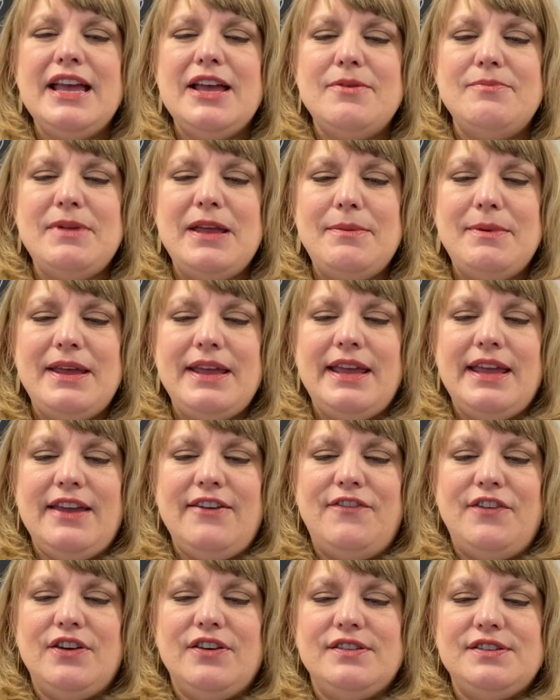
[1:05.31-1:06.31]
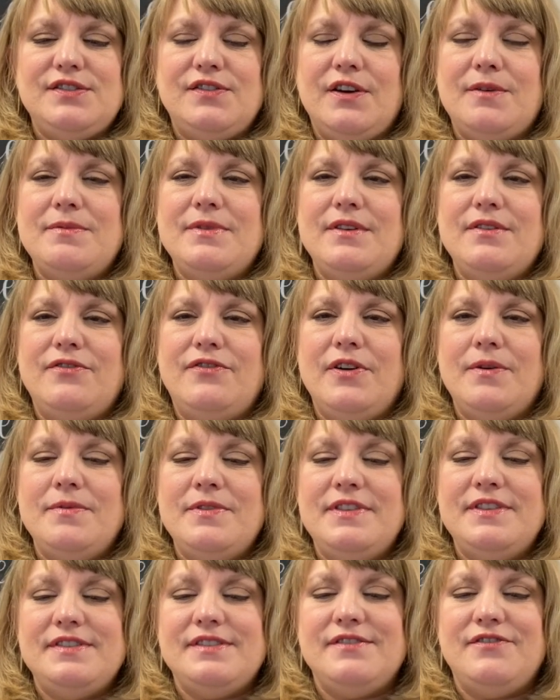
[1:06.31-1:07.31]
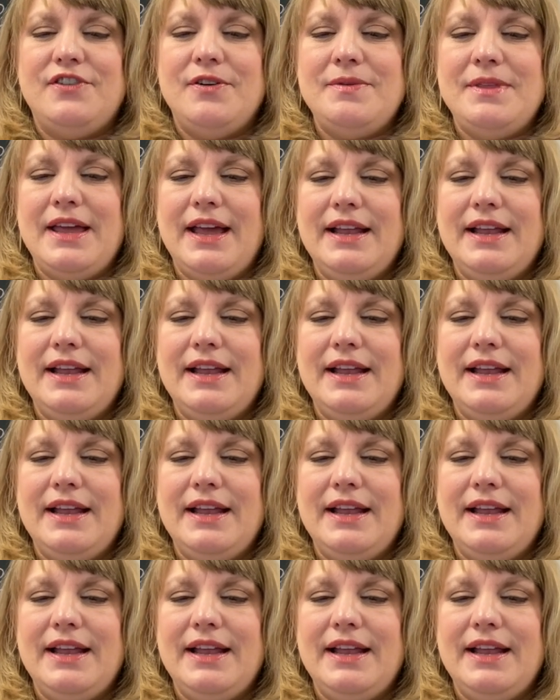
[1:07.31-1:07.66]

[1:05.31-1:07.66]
Maybe he feels from the